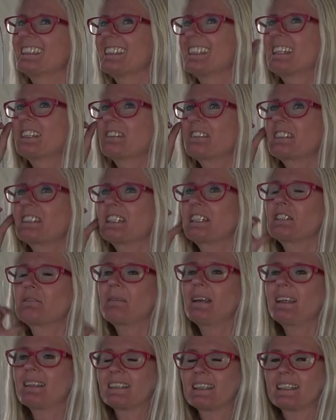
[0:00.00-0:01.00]
an interesting
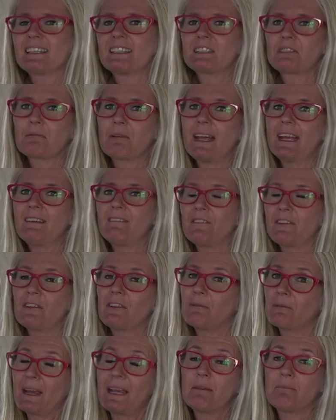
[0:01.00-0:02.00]
space and it's right for
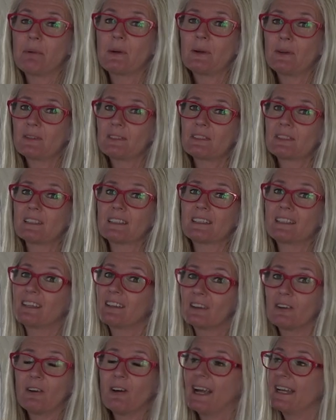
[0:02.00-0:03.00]
the right person.
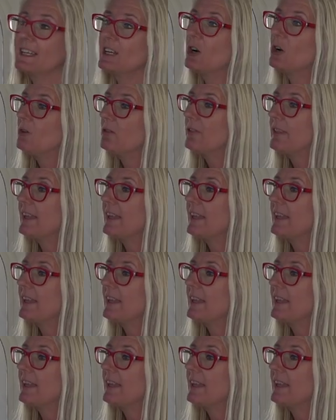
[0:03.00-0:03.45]
You know, I know